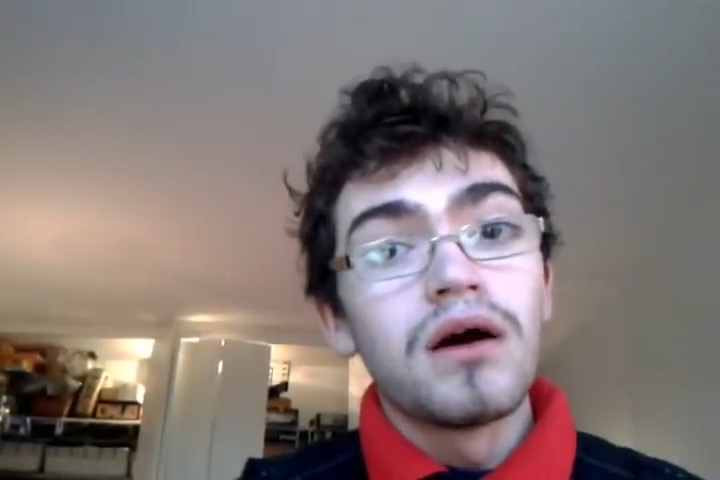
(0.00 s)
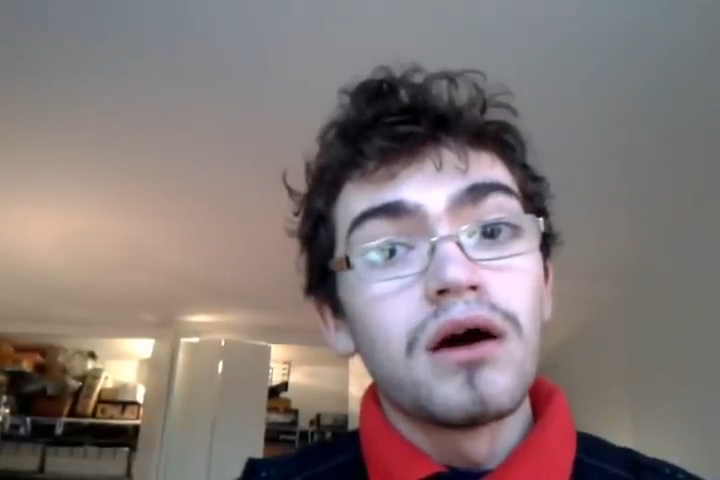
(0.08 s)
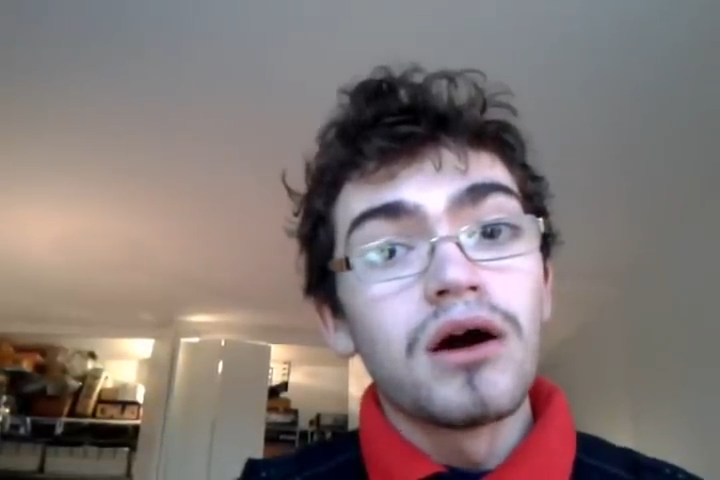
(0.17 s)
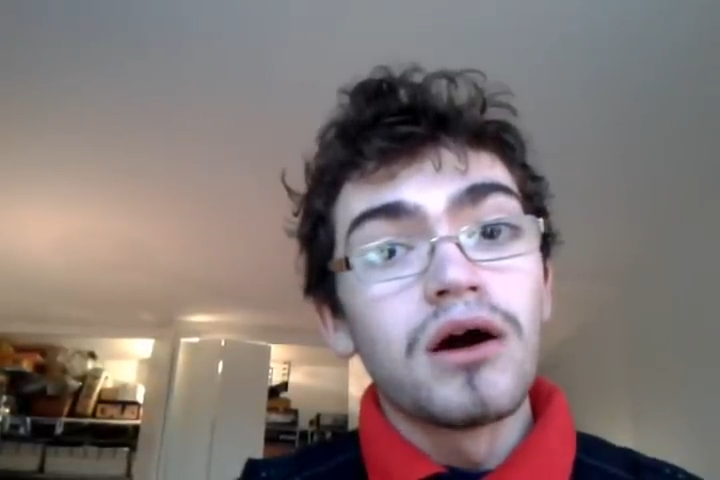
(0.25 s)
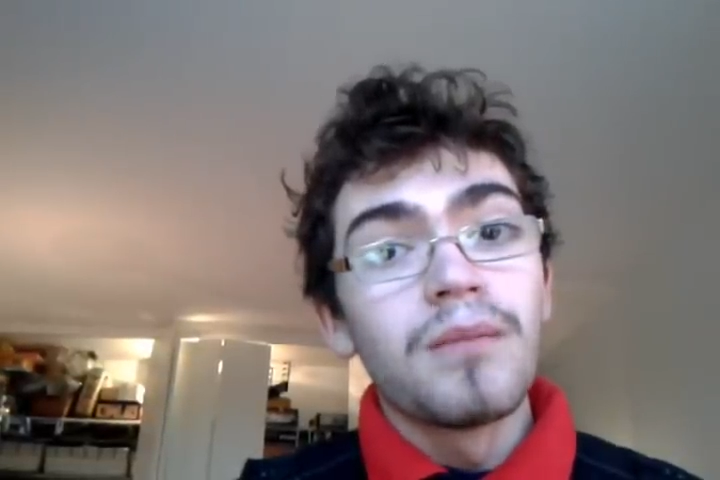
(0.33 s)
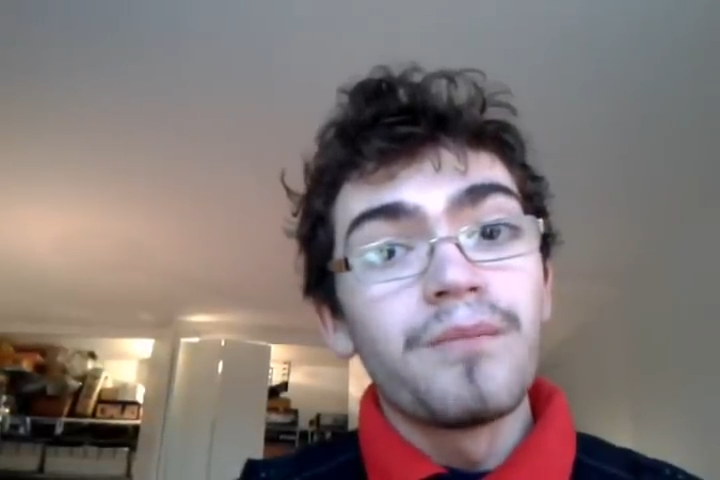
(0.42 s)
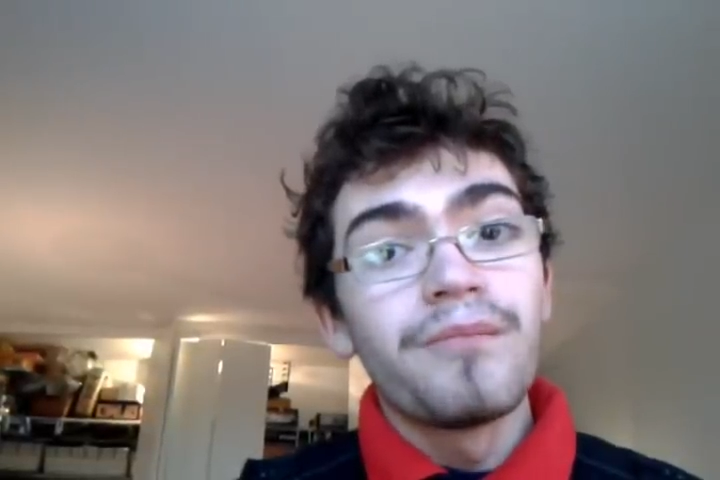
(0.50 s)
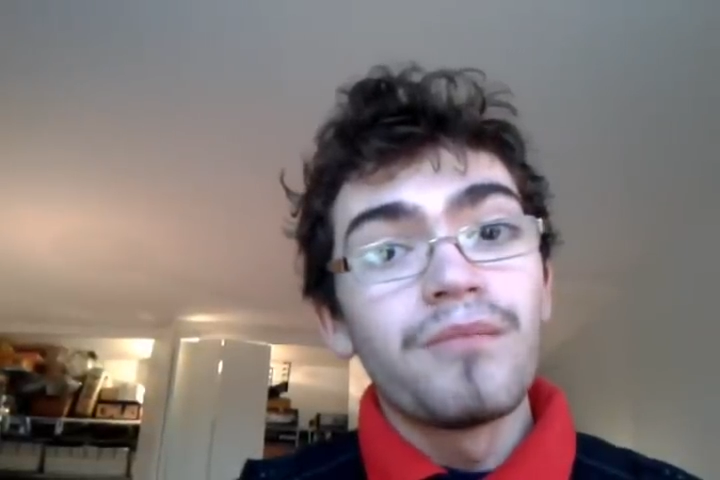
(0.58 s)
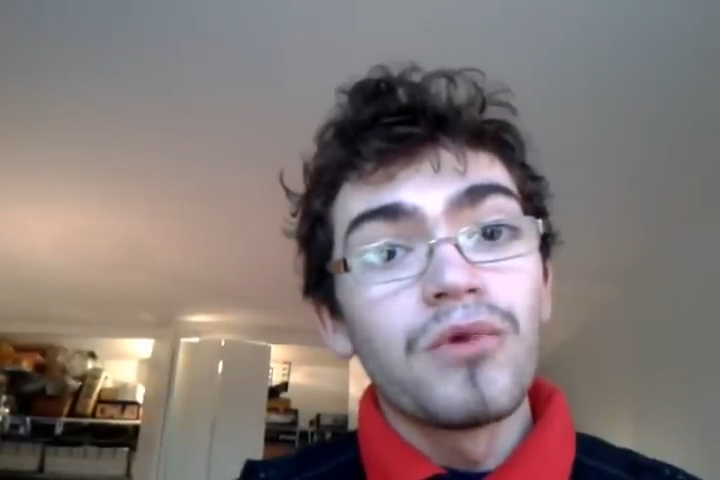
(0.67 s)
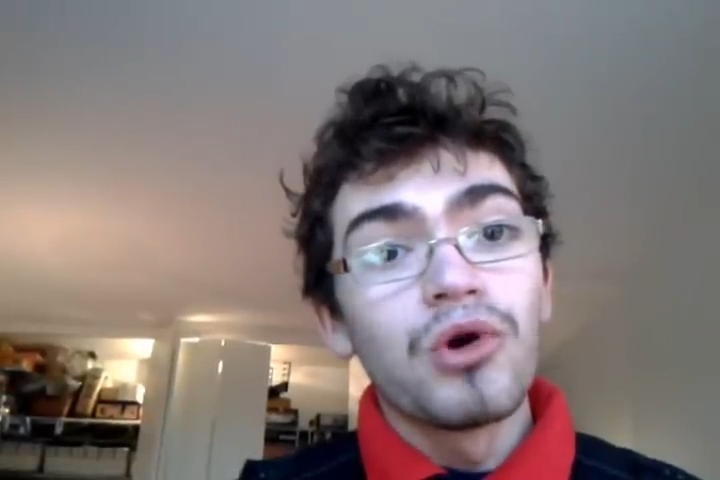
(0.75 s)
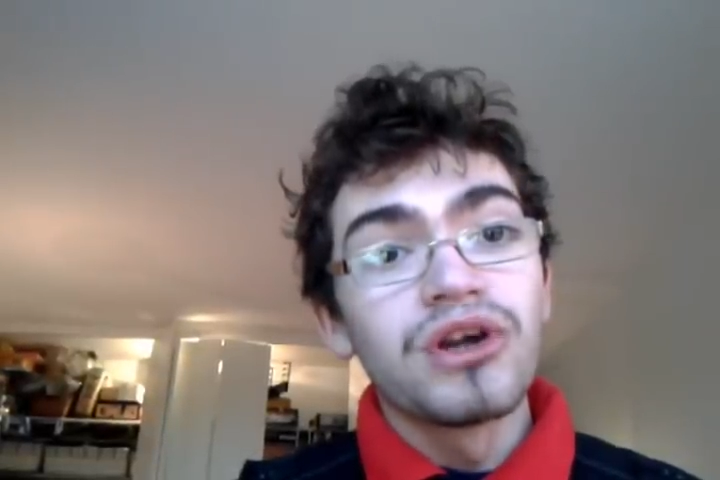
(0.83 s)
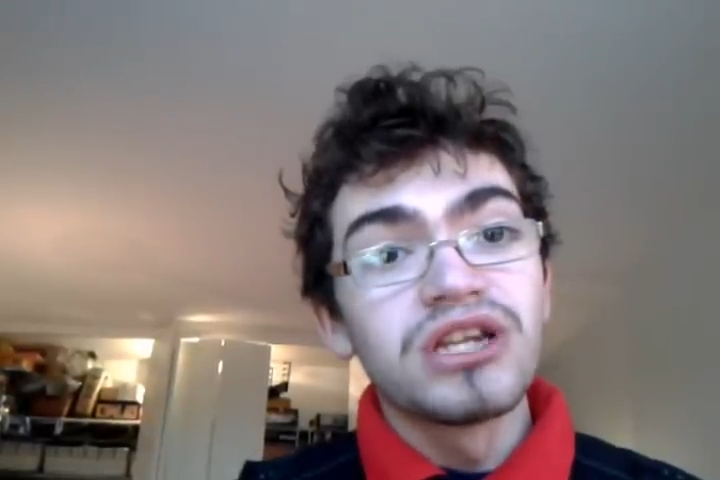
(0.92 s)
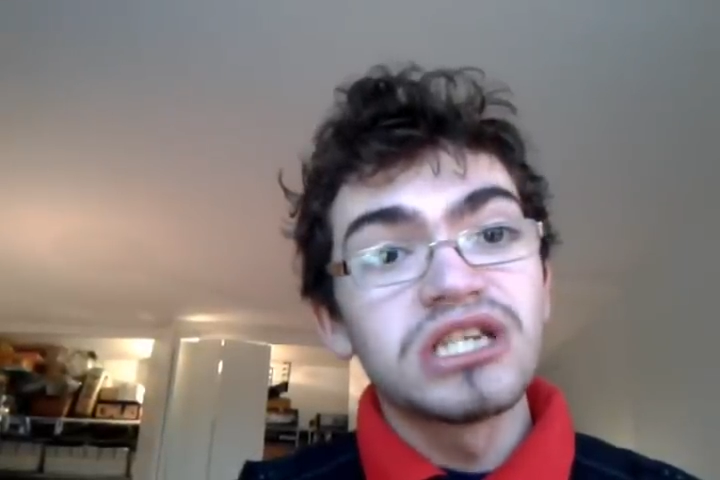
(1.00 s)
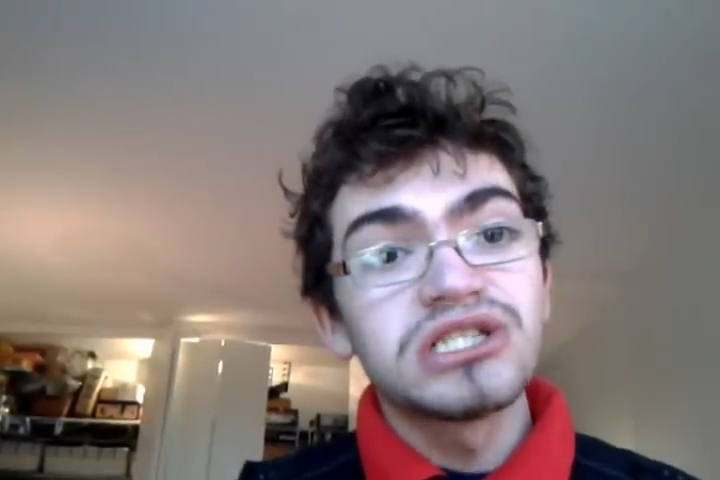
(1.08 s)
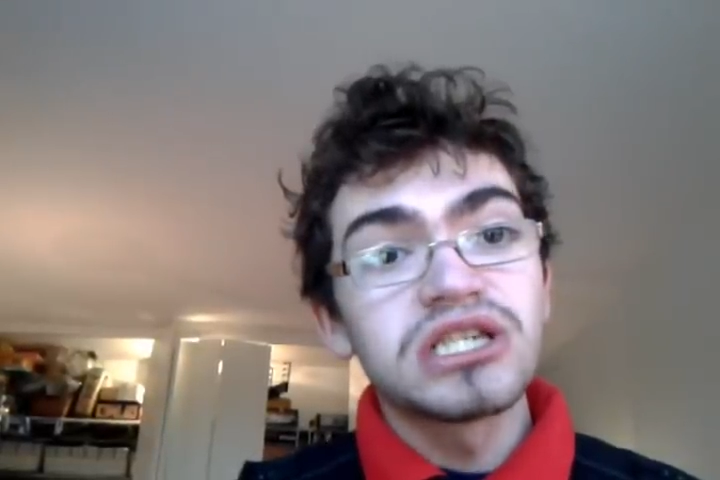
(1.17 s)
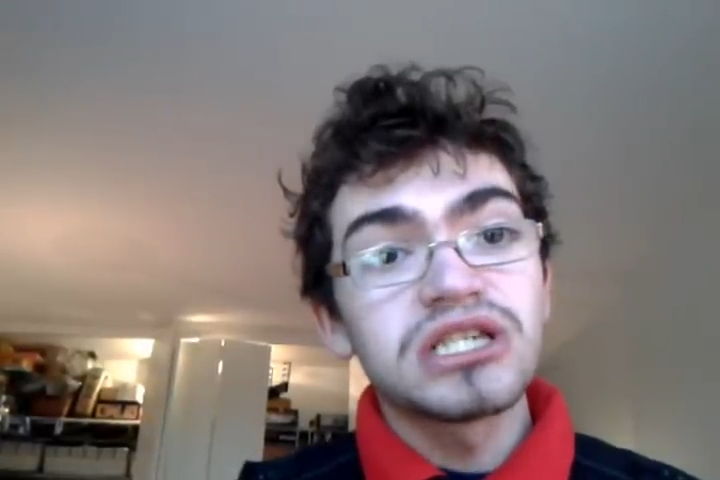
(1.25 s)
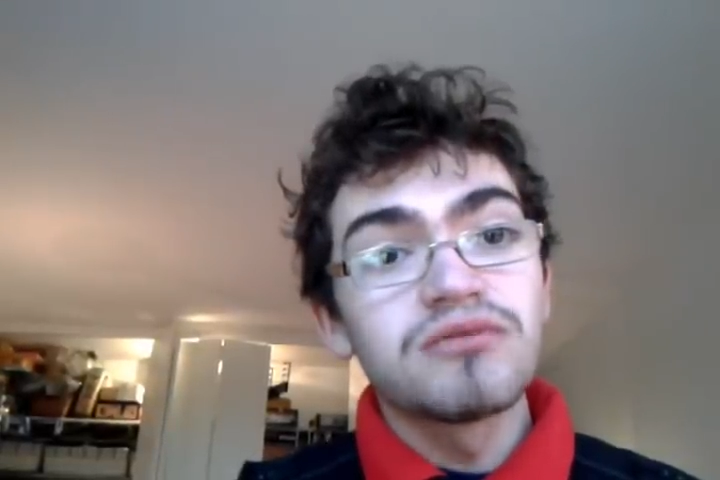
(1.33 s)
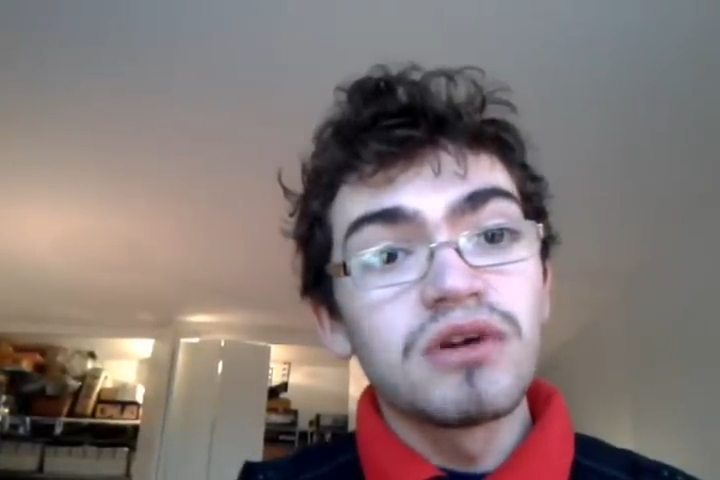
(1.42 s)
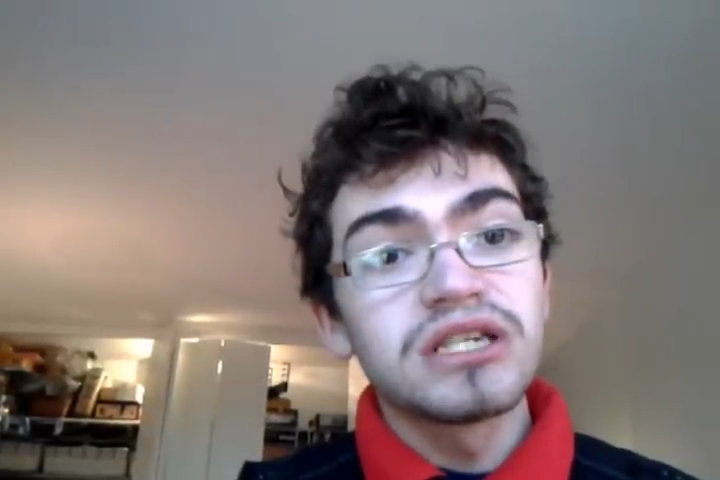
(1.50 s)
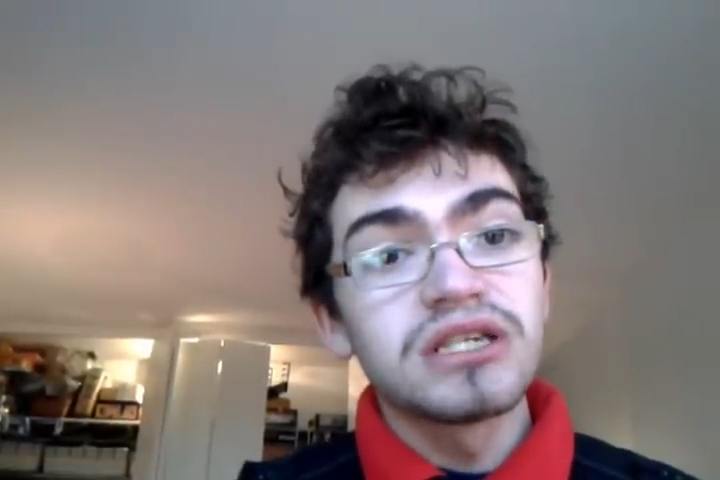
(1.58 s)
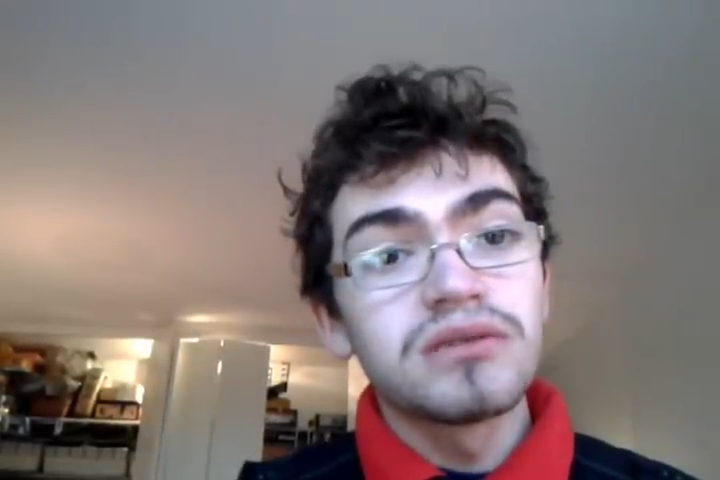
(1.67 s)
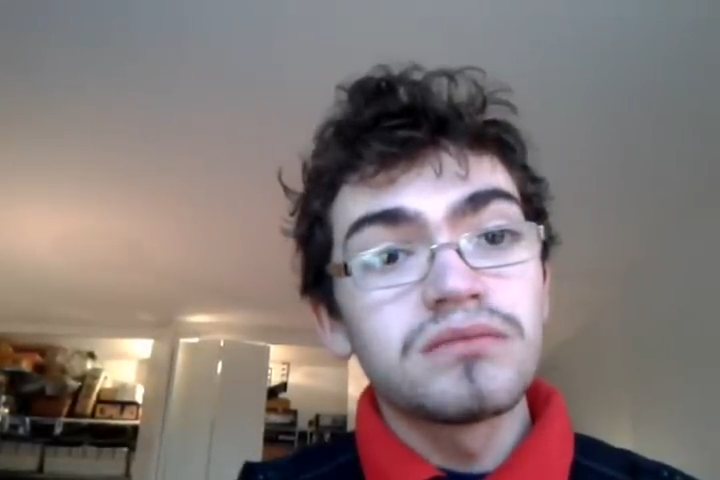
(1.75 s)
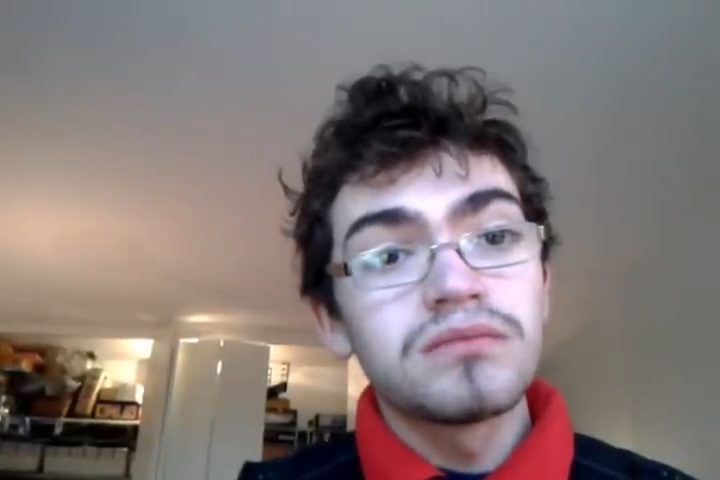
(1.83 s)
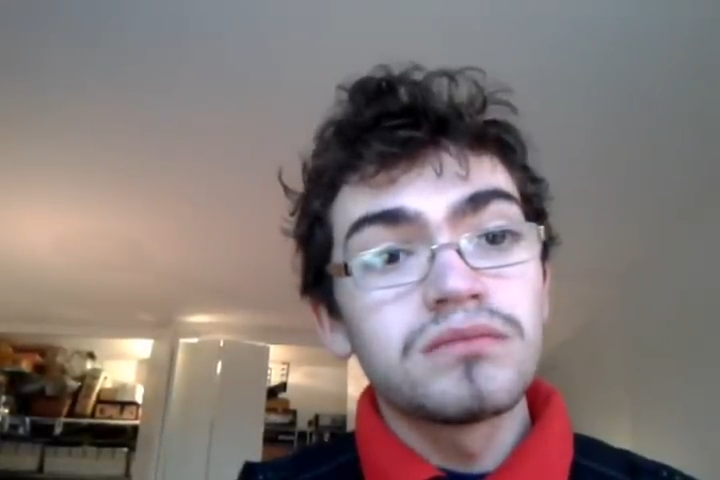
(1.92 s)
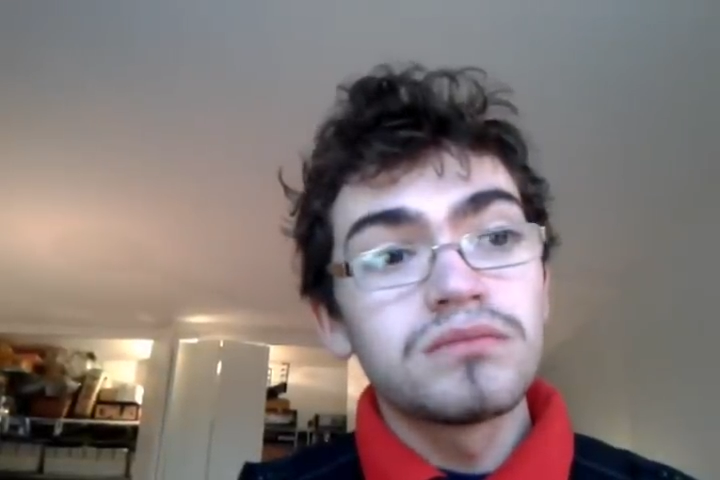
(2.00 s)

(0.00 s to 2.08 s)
on this situation.